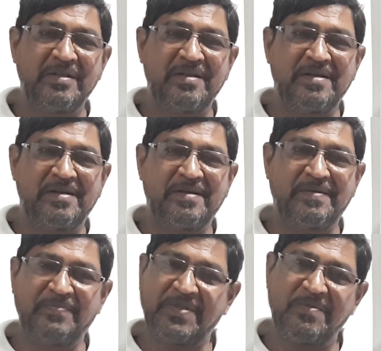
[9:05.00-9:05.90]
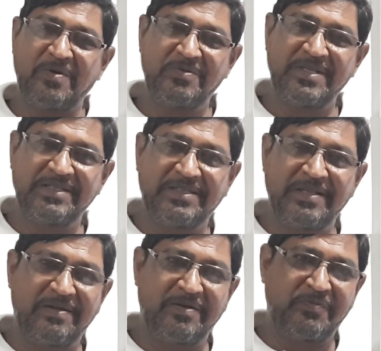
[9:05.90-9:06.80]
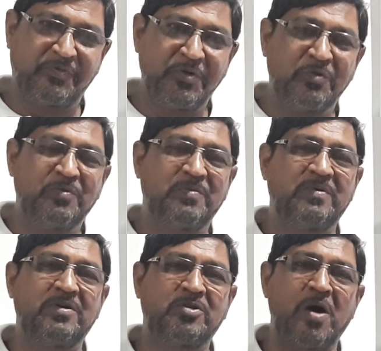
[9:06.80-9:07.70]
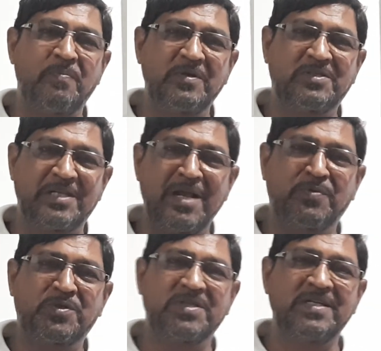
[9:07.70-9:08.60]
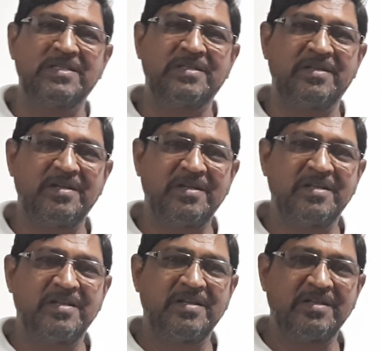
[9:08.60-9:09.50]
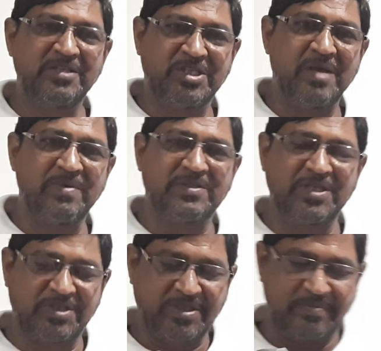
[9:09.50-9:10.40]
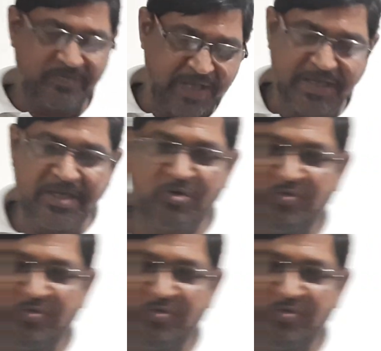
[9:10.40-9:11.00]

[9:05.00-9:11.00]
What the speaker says: about the few topics left in GMS system. Thanking you